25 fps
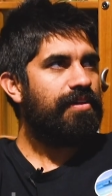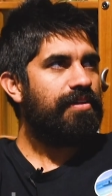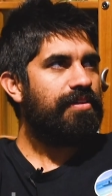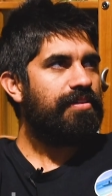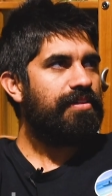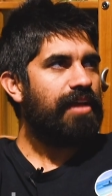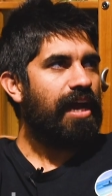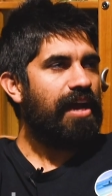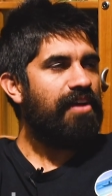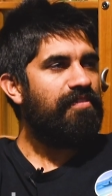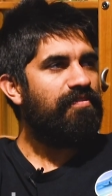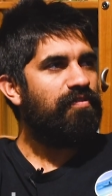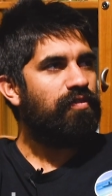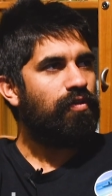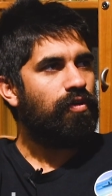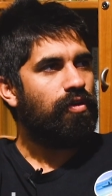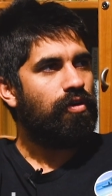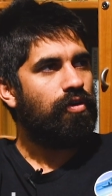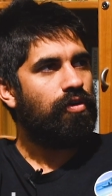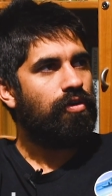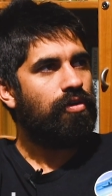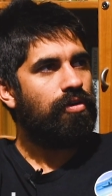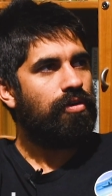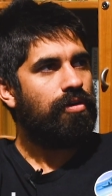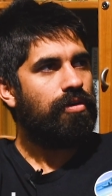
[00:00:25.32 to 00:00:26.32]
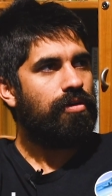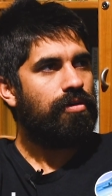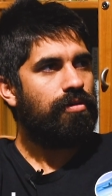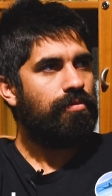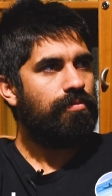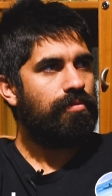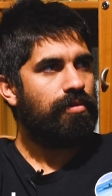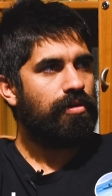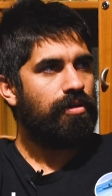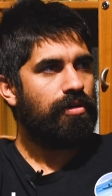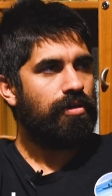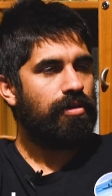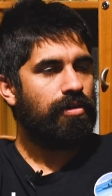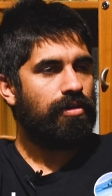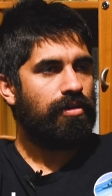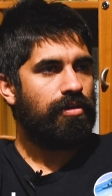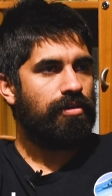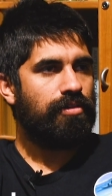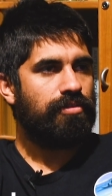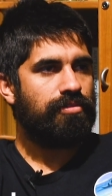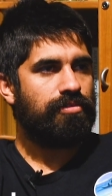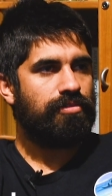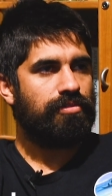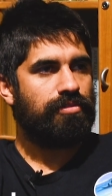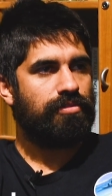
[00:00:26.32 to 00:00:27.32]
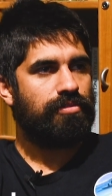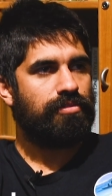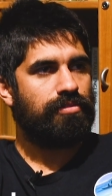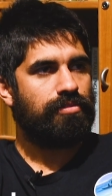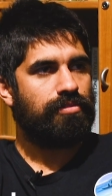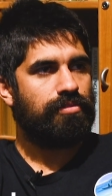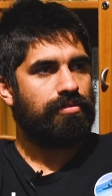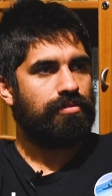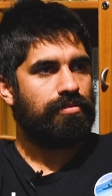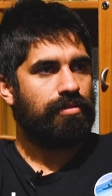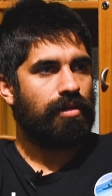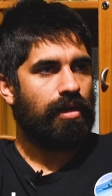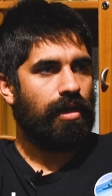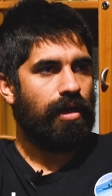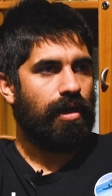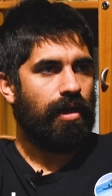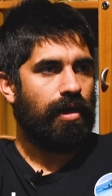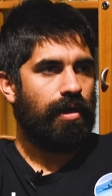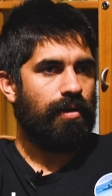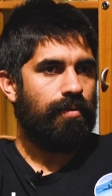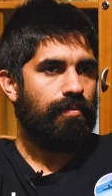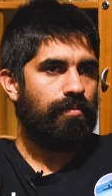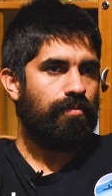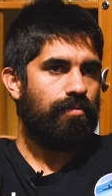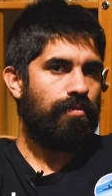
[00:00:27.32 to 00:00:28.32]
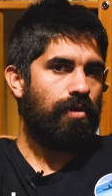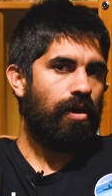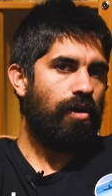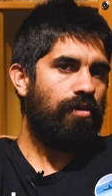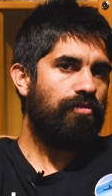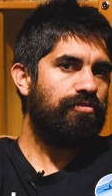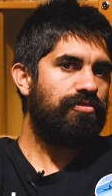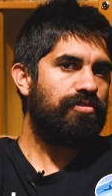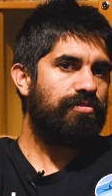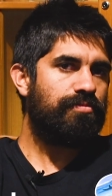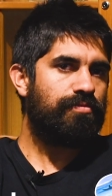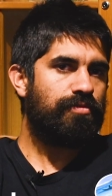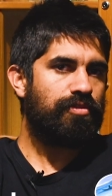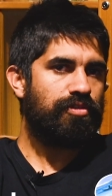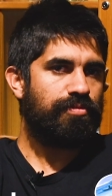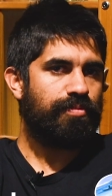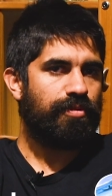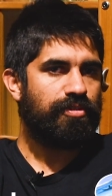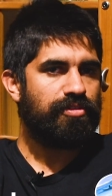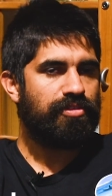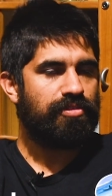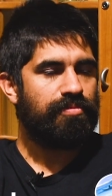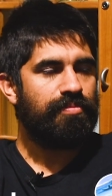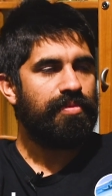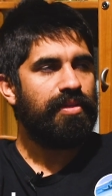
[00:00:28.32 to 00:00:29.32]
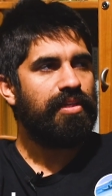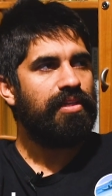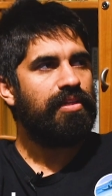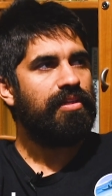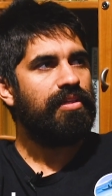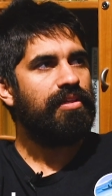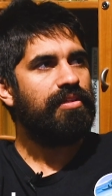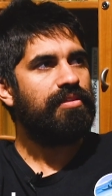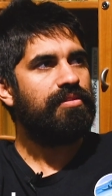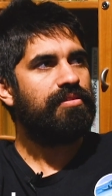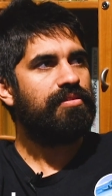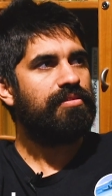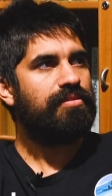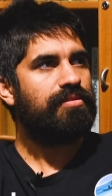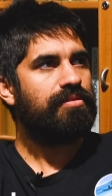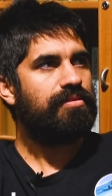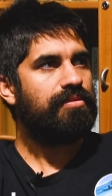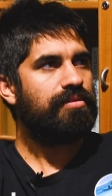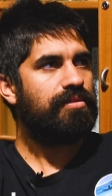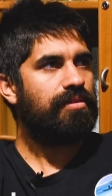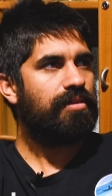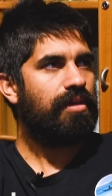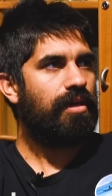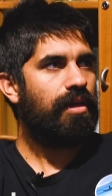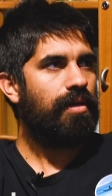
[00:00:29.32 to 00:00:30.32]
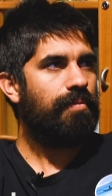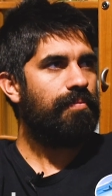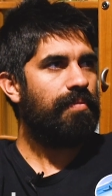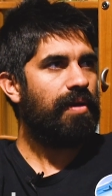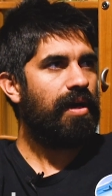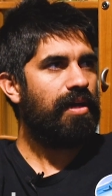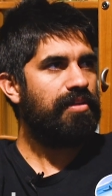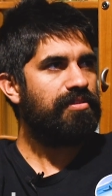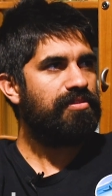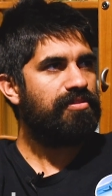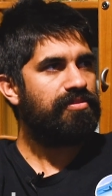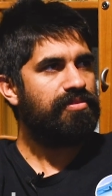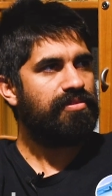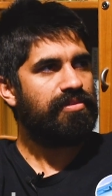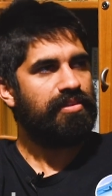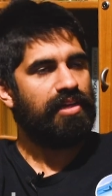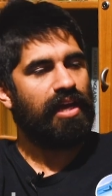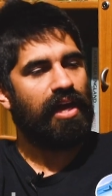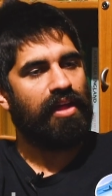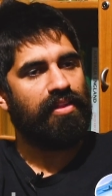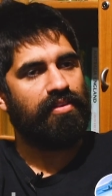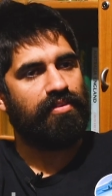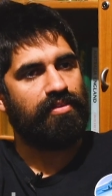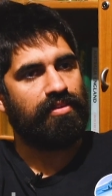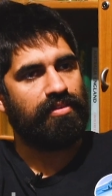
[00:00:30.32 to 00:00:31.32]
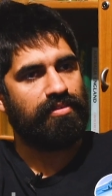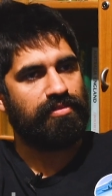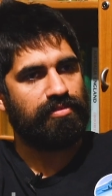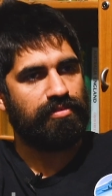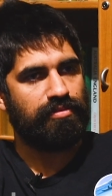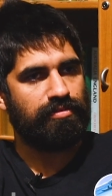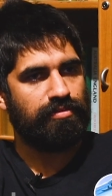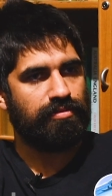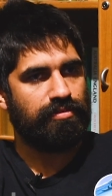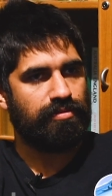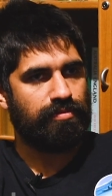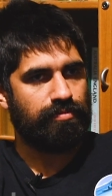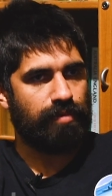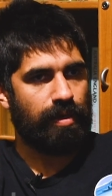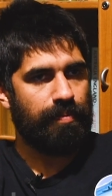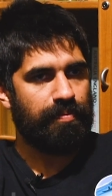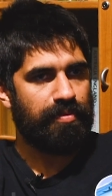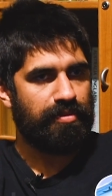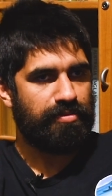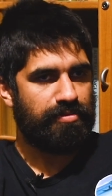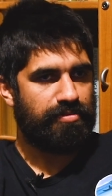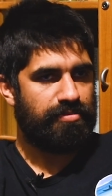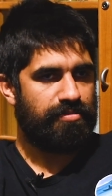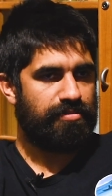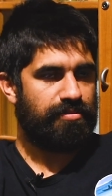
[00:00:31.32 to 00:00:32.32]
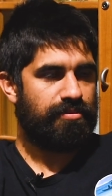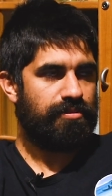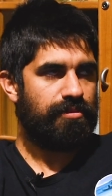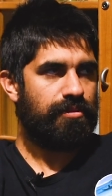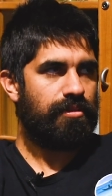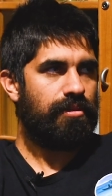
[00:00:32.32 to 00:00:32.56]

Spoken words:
Day 4 was roles and responsibilities, hunter and gatherer, tools and weapons.